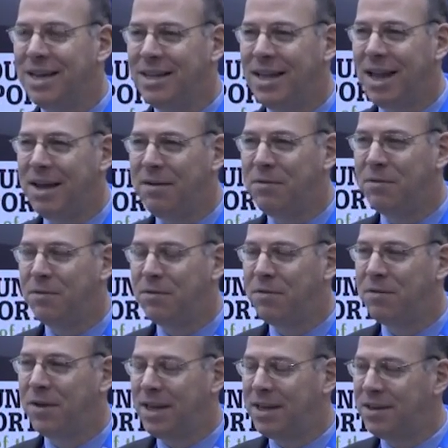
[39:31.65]

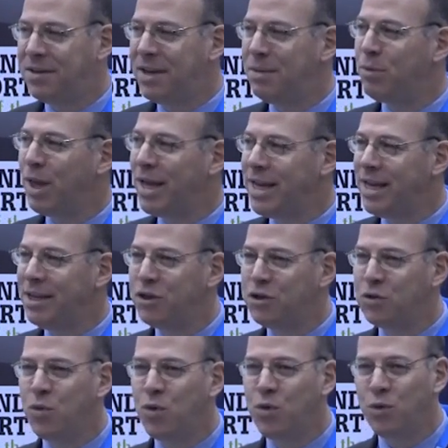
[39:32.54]
Dave, it seemed like he
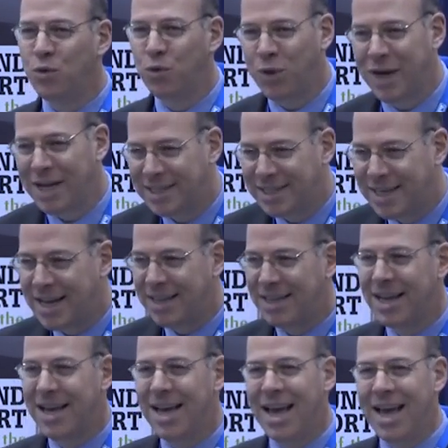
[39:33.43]
swooned when I
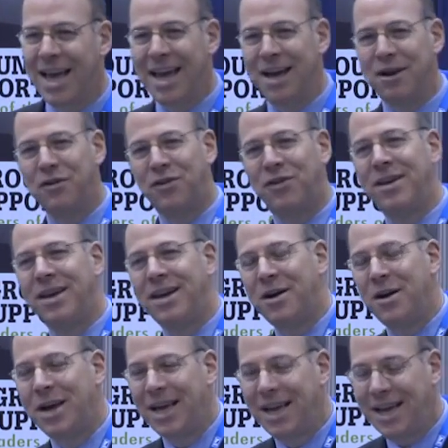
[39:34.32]
said, here's
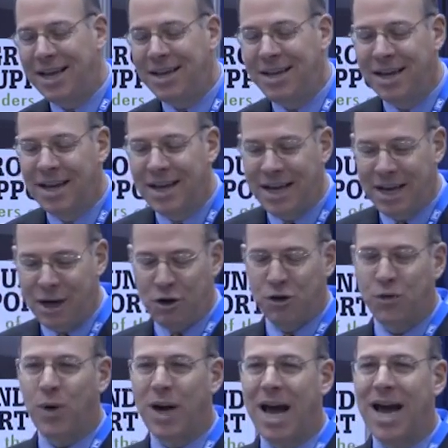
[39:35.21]

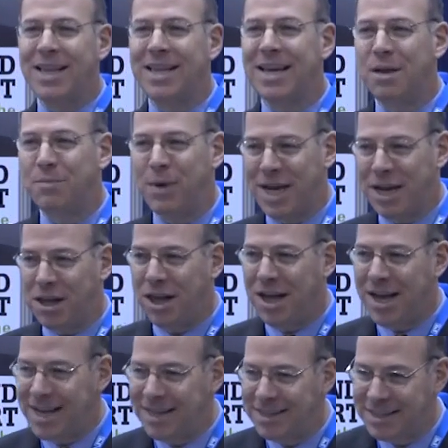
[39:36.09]
what I tell my
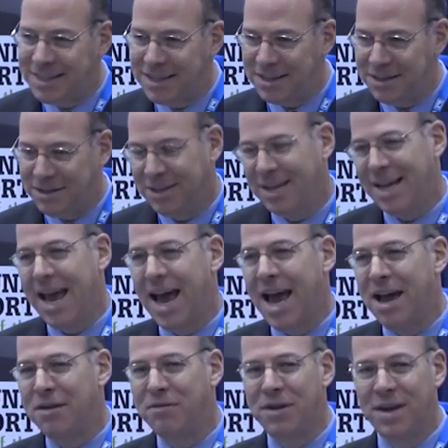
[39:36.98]
clients to
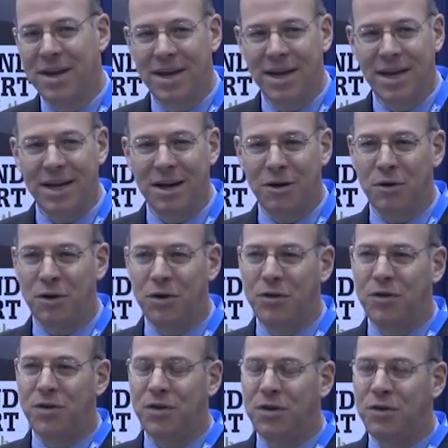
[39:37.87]
have.
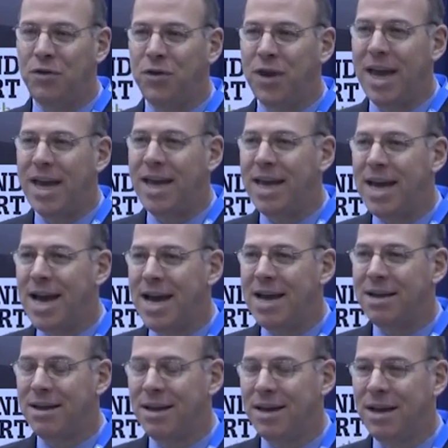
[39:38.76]
Use
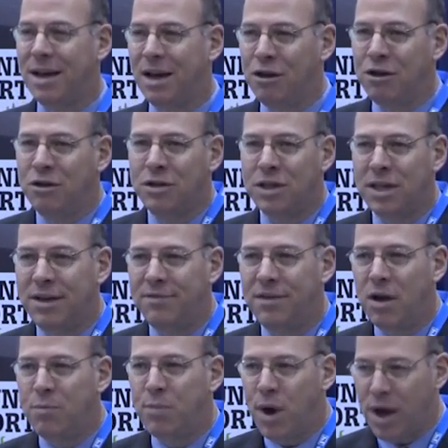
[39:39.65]
a loose leaf
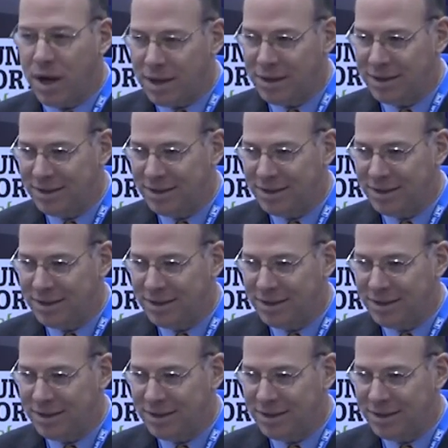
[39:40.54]
notebook.